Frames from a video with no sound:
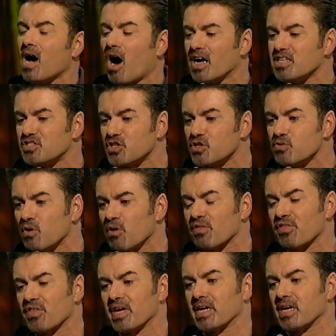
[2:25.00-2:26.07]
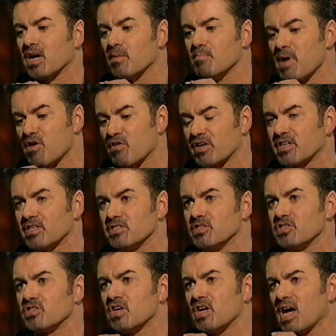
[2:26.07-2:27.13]
I do not think
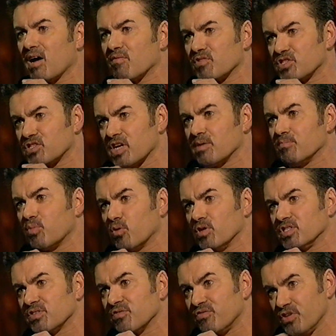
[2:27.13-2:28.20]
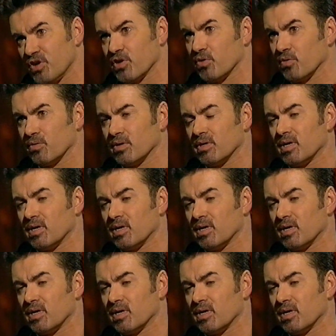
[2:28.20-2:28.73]
Americans have the same point of view.